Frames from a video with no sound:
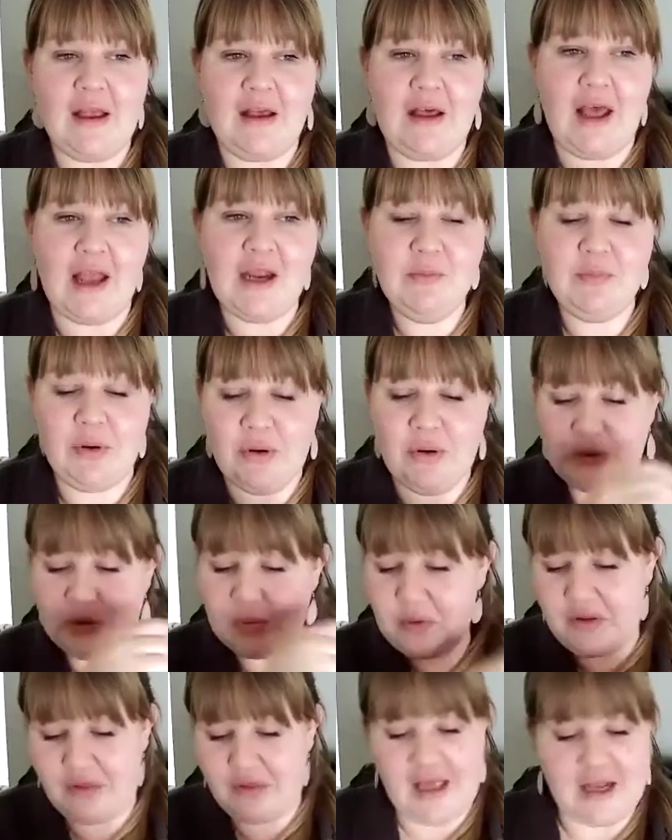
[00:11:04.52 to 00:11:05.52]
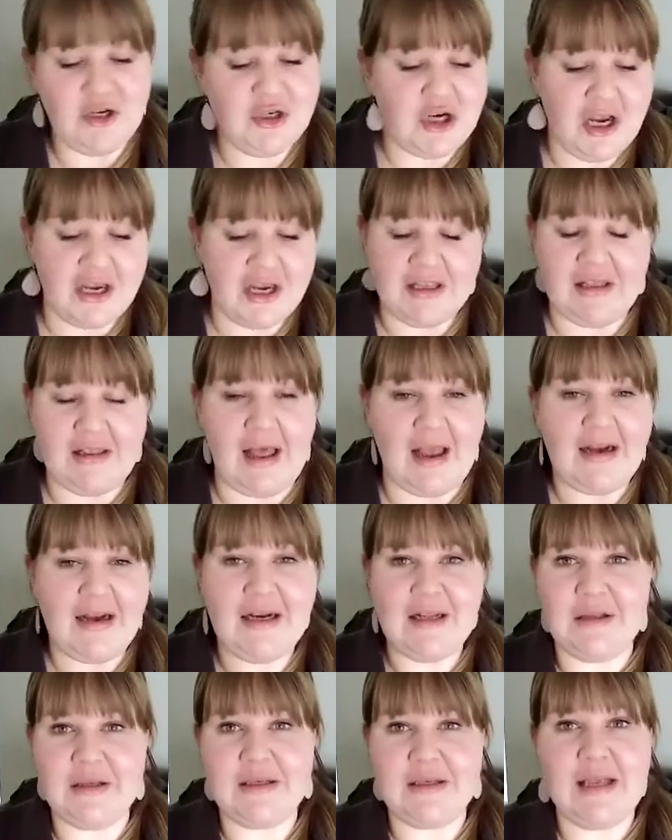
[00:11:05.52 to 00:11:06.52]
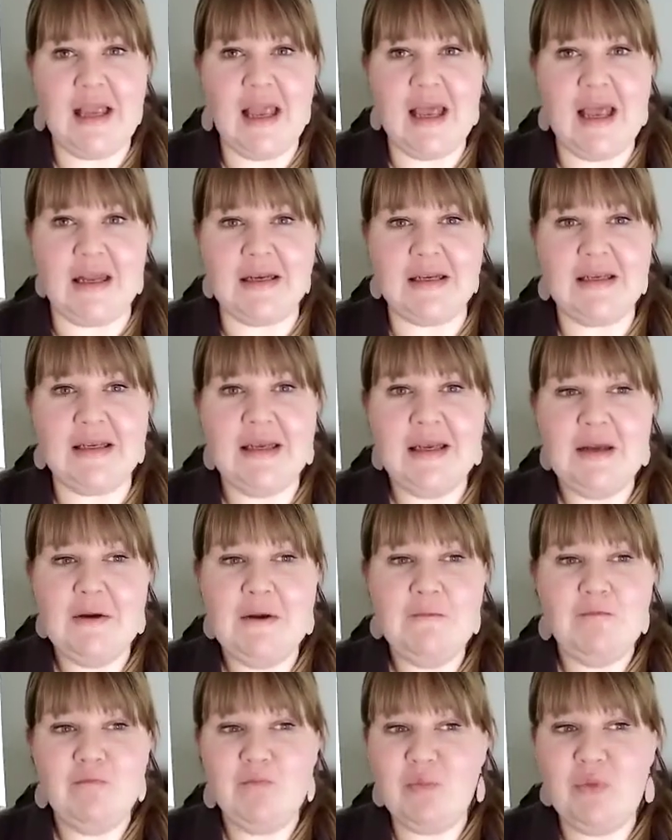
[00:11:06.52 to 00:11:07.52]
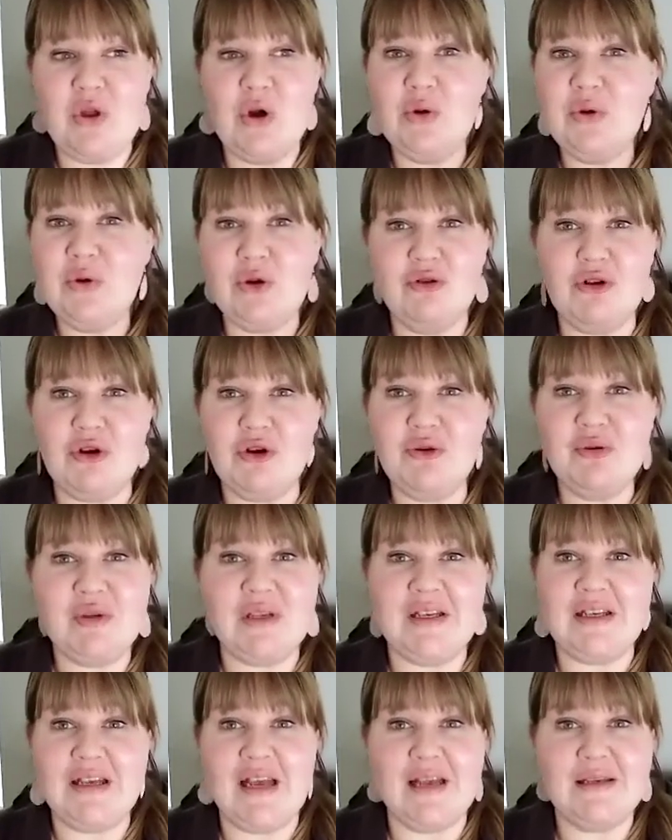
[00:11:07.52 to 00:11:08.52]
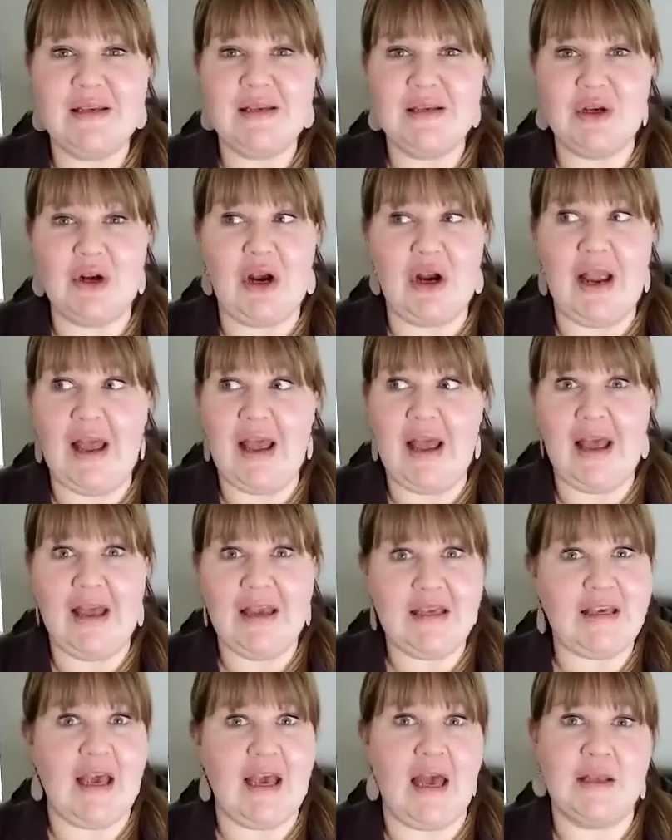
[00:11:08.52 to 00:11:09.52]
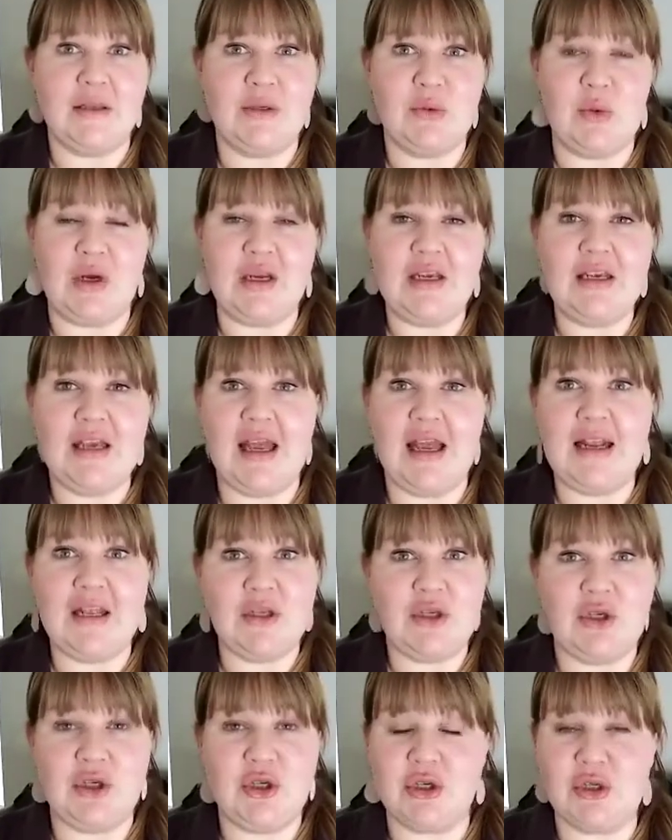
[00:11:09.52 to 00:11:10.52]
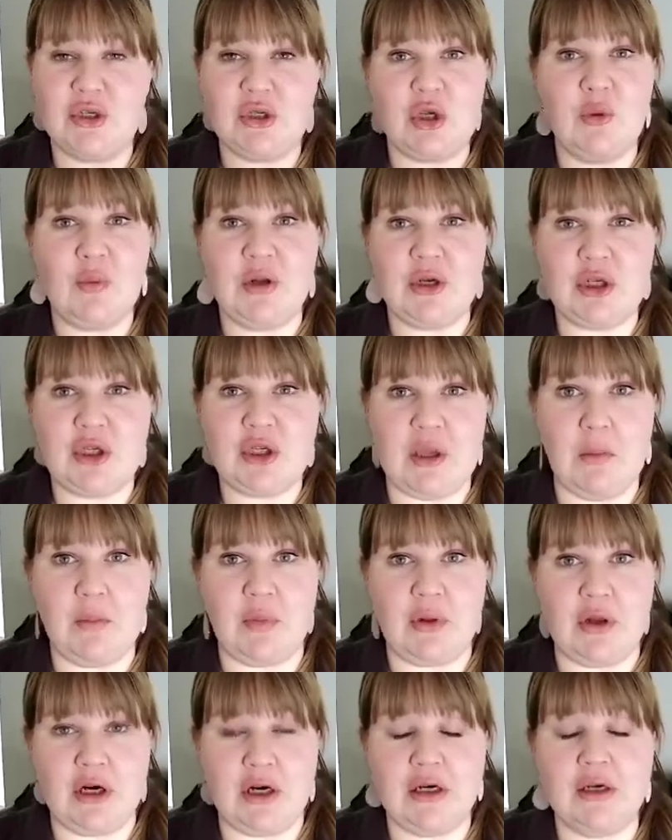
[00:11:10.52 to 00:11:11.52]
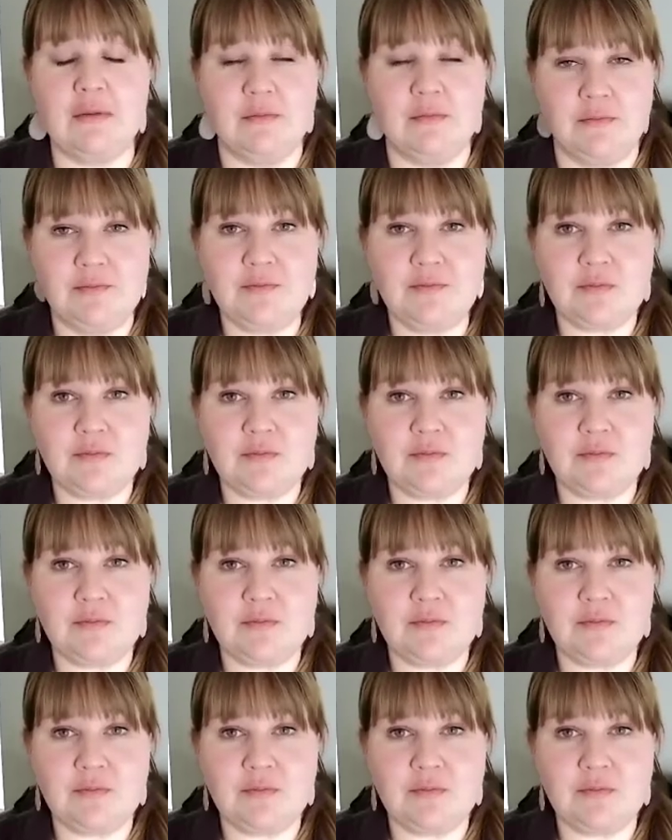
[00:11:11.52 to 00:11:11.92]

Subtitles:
that guidepost with that giant line in the sand. No's are no's and yeses are heck yes, right? And it's just so much simpler.